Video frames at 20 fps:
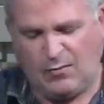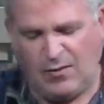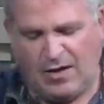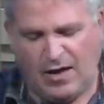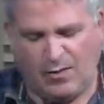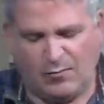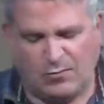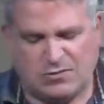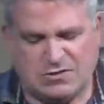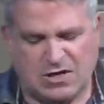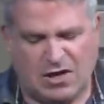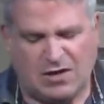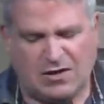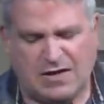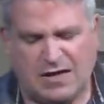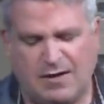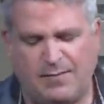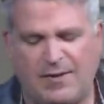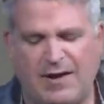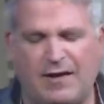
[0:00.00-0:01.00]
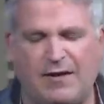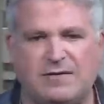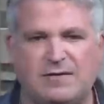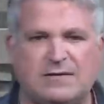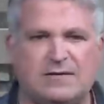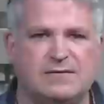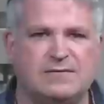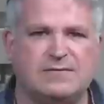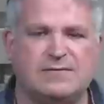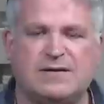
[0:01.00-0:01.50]
and we're talking about
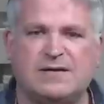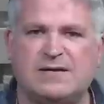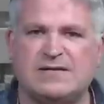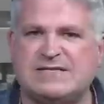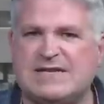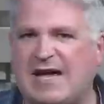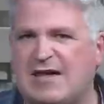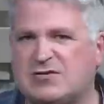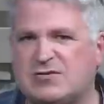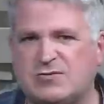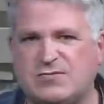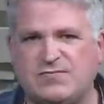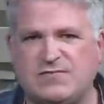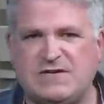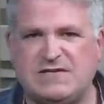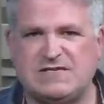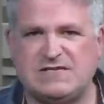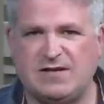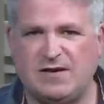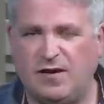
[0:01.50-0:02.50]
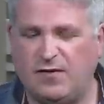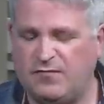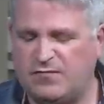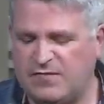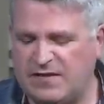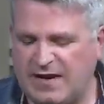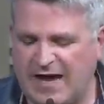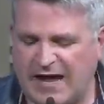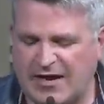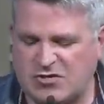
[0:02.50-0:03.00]
catastrophes of
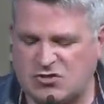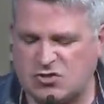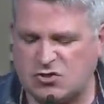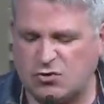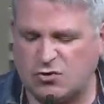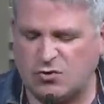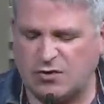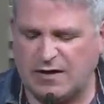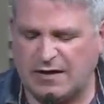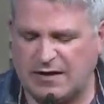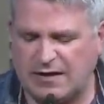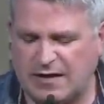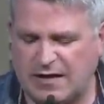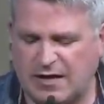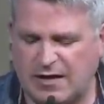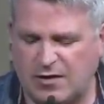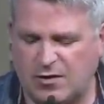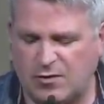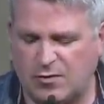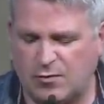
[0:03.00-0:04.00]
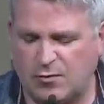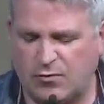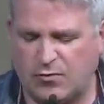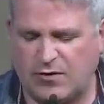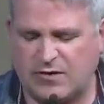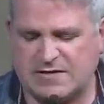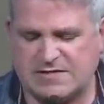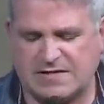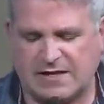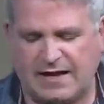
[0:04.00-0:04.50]
nature in here,
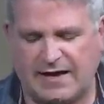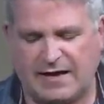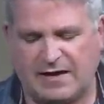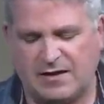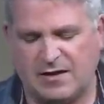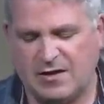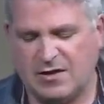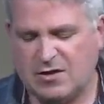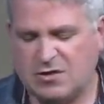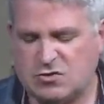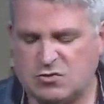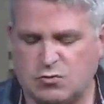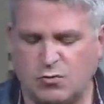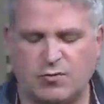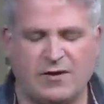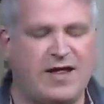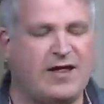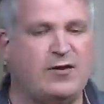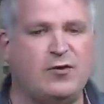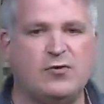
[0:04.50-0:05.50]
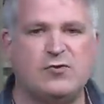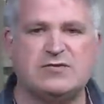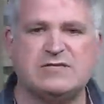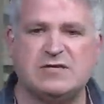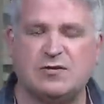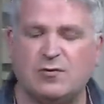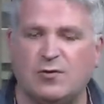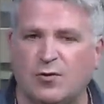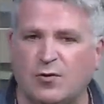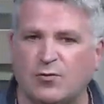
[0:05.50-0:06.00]
things like tornadoes
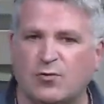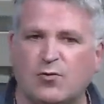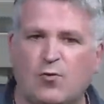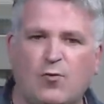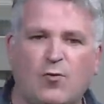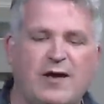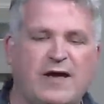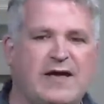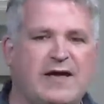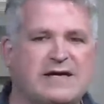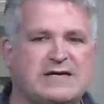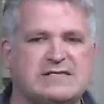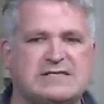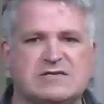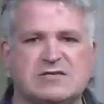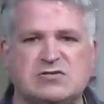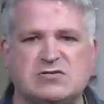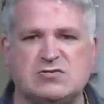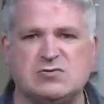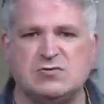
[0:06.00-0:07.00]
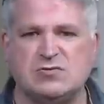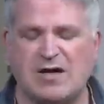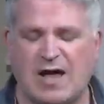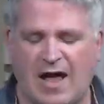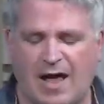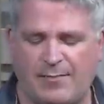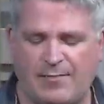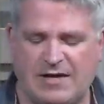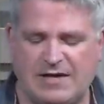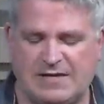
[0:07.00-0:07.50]
and earthquakes and
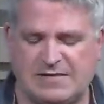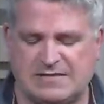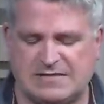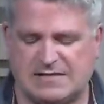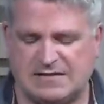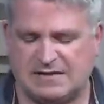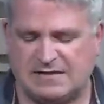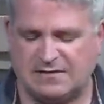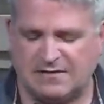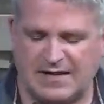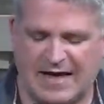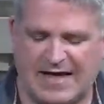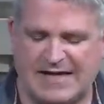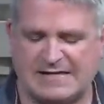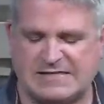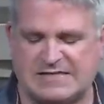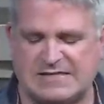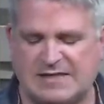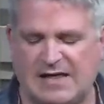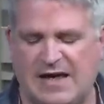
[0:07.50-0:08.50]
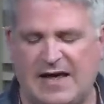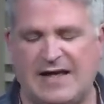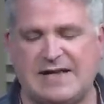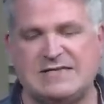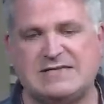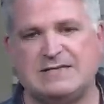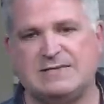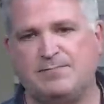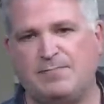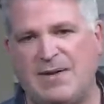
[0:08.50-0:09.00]
tsunamis and
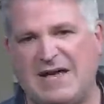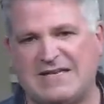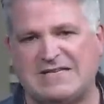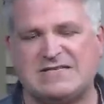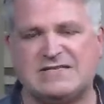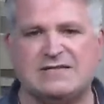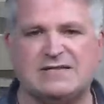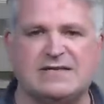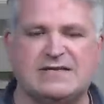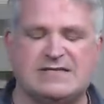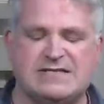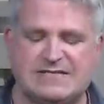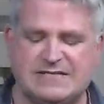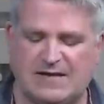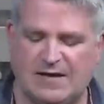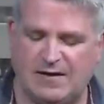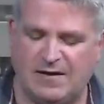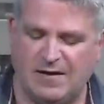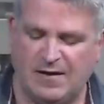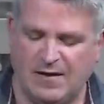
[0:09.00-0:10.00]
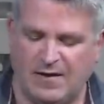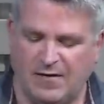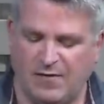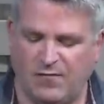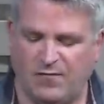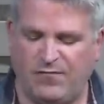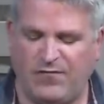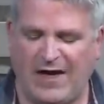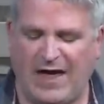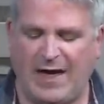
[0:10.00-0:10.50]
landslides and pestilence and
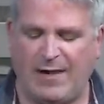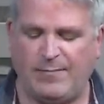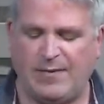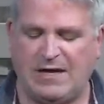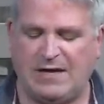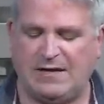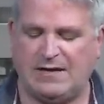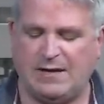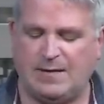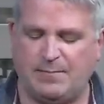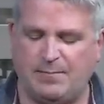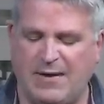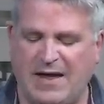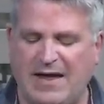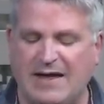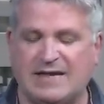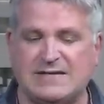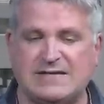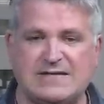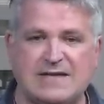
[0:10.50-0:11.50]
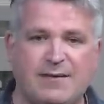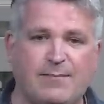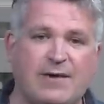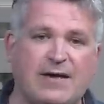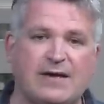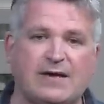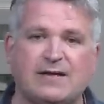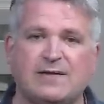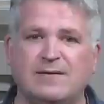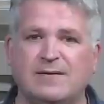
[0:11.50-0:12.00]
famine and
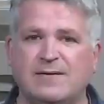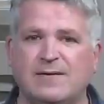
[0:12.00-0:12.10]
pandemic.